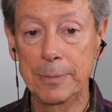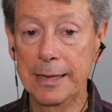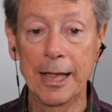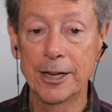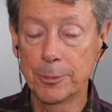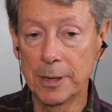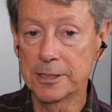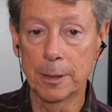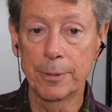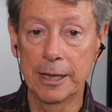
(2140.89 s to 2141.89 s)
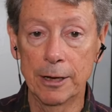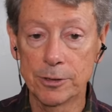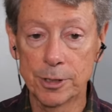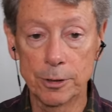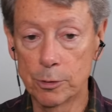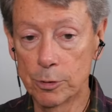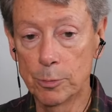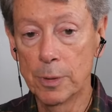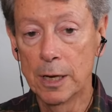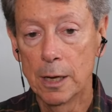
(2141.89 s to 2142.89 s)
be liked by somebody else in the group.